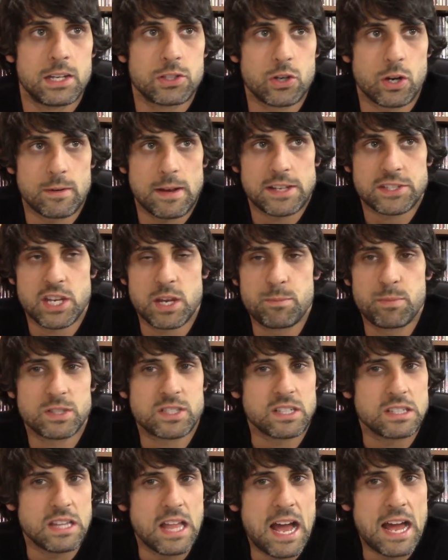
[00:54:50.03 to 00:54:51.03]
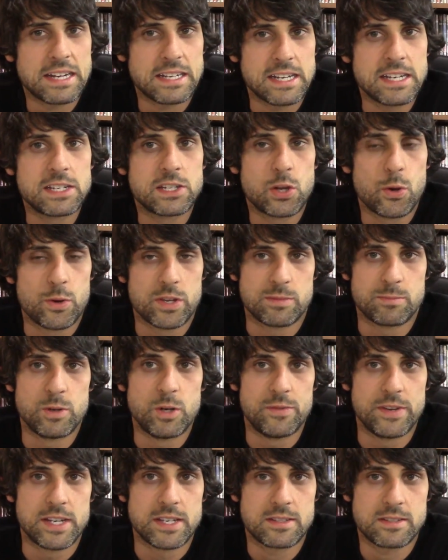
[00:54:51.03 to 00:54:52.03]
Jodorowsky puts a lot into his
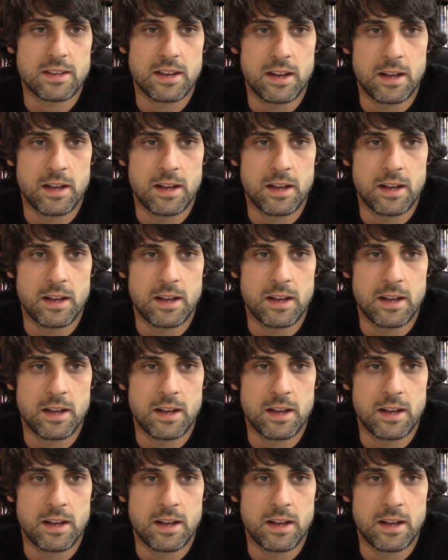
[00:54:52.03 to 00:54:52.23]
movies.